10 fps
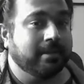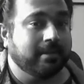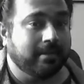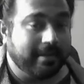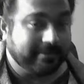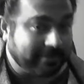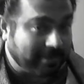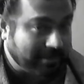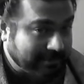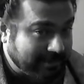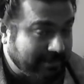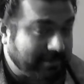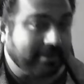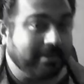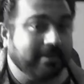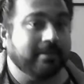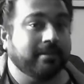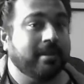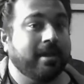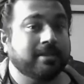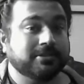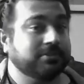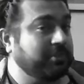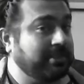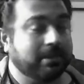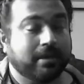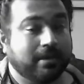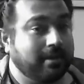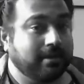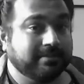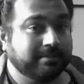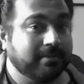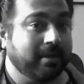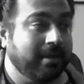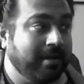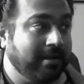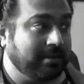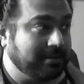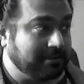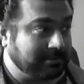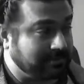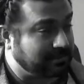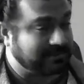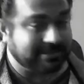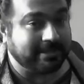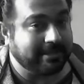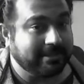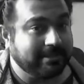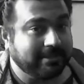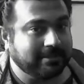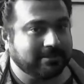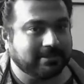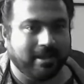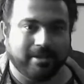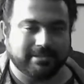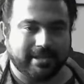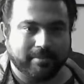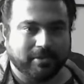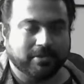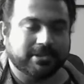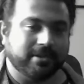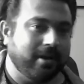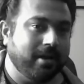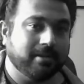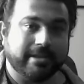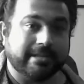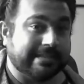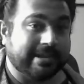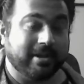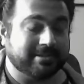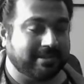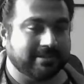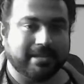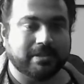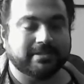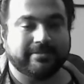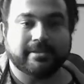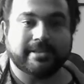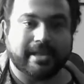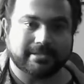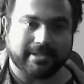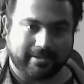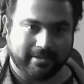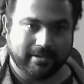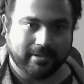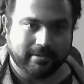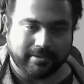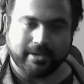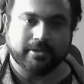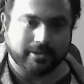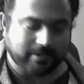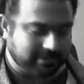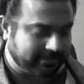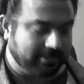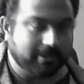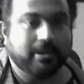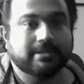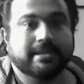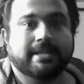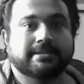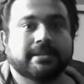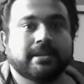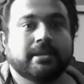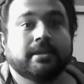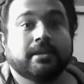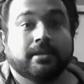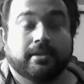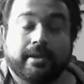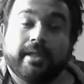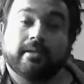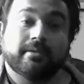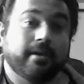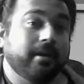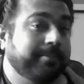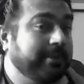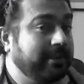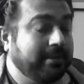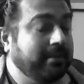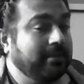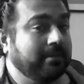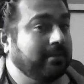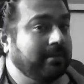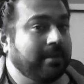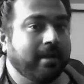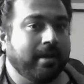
Re Fakira, the G chord, C. See, I'm using all easy chords and it sounds fantastic. Right? You can use the full chords as Re Kabira